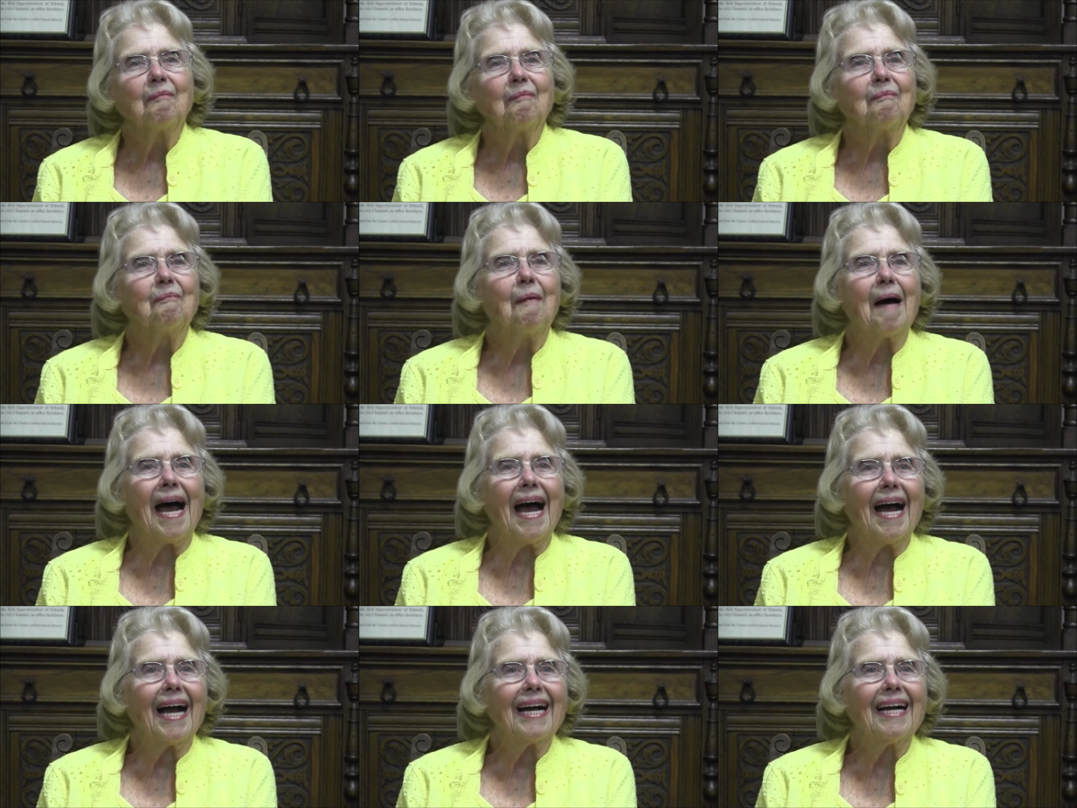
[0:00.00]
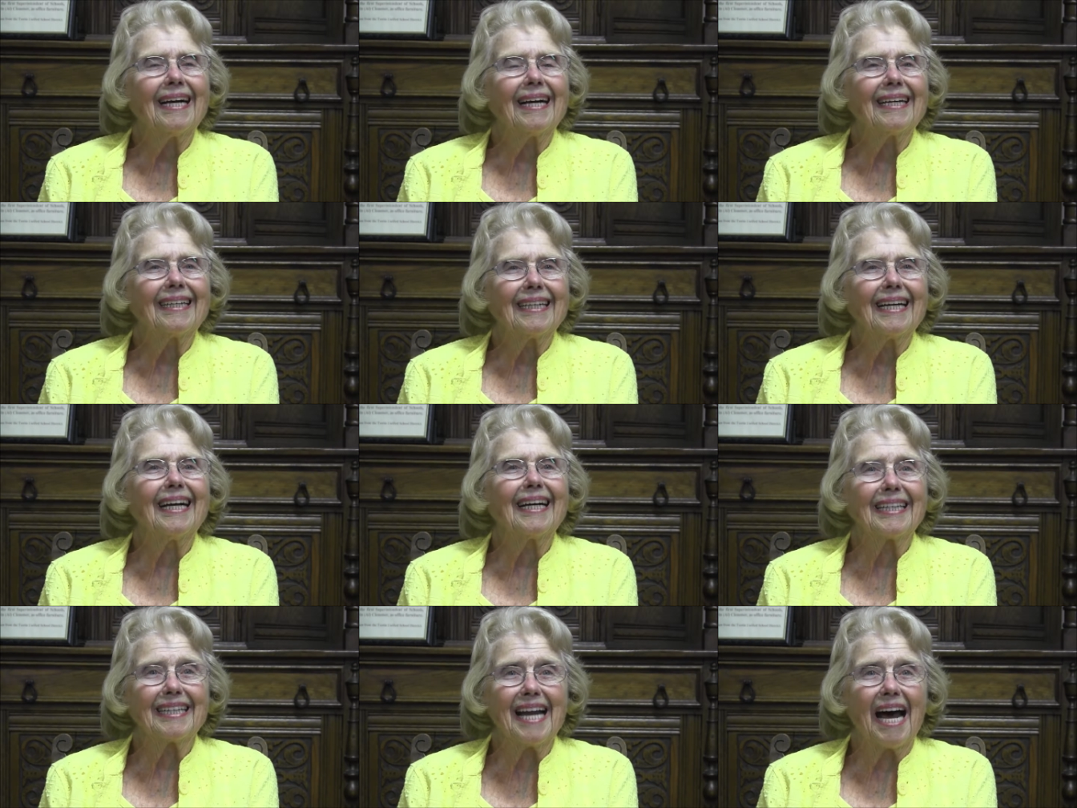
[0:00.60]
back
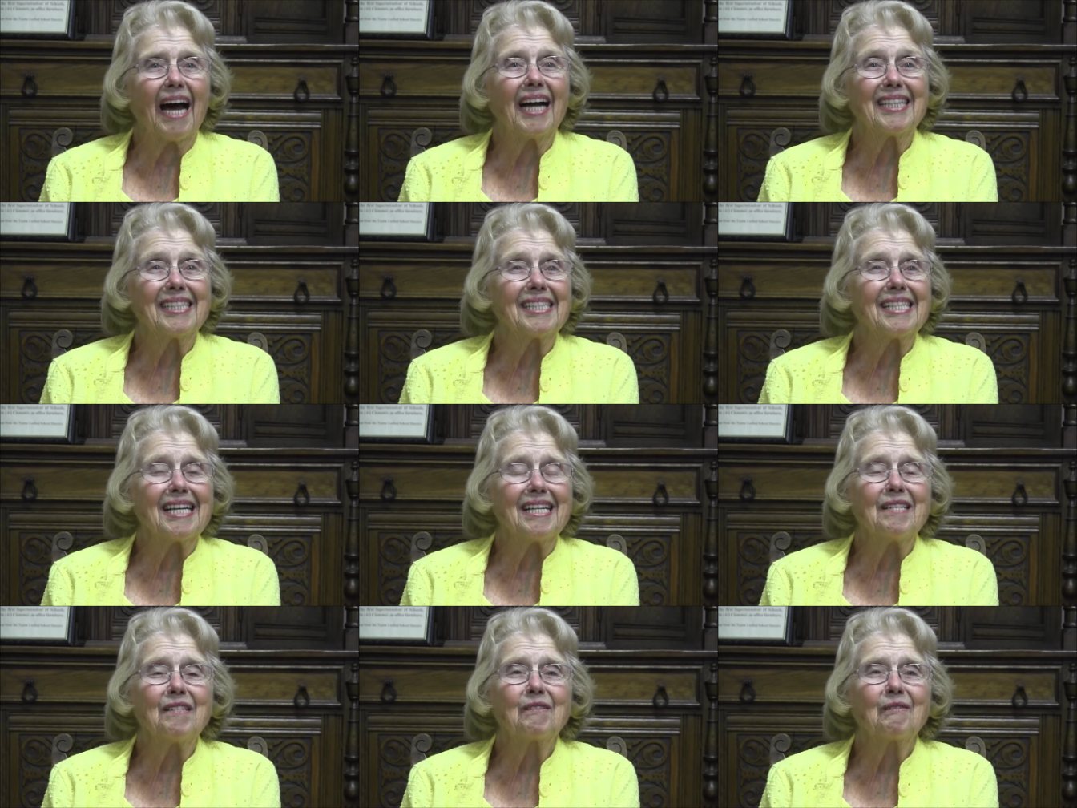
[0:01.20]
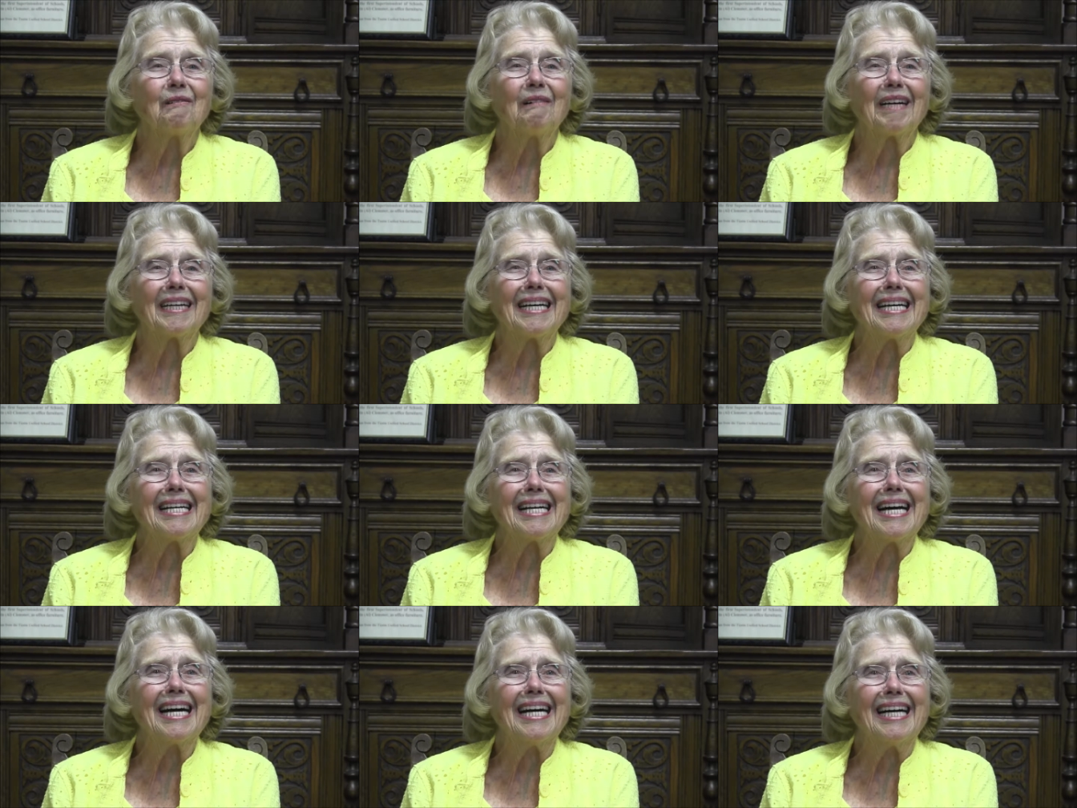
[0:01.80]
in
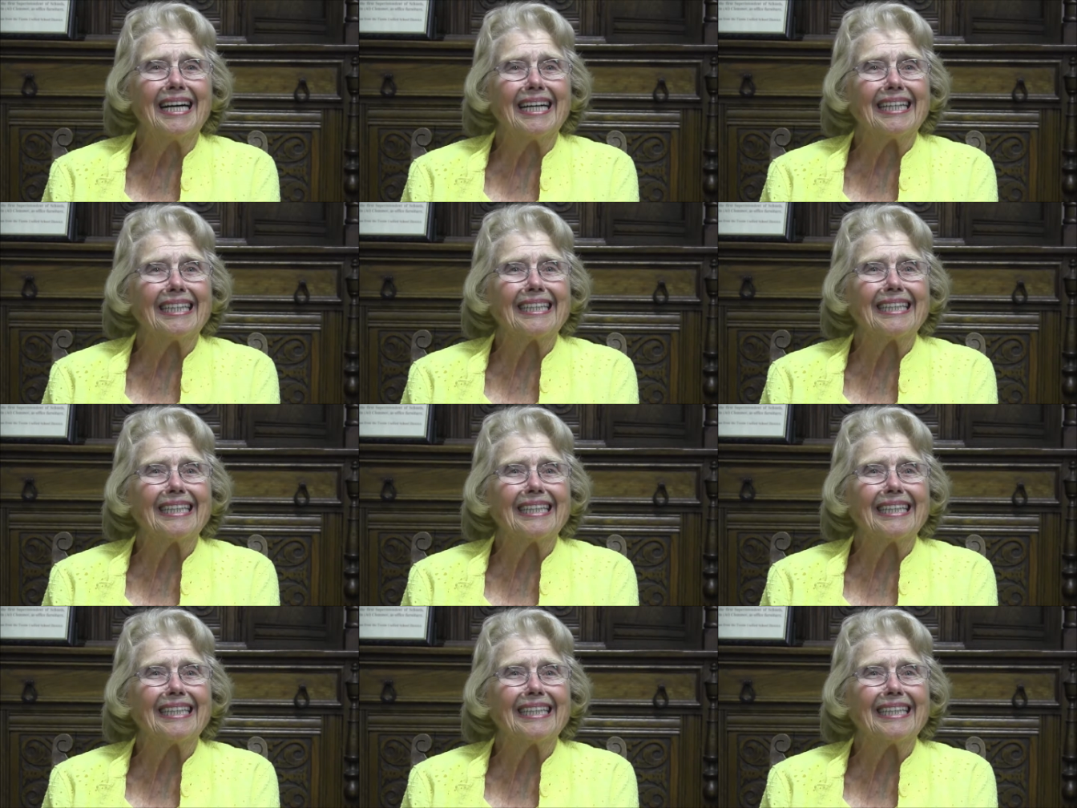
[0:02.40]
1929.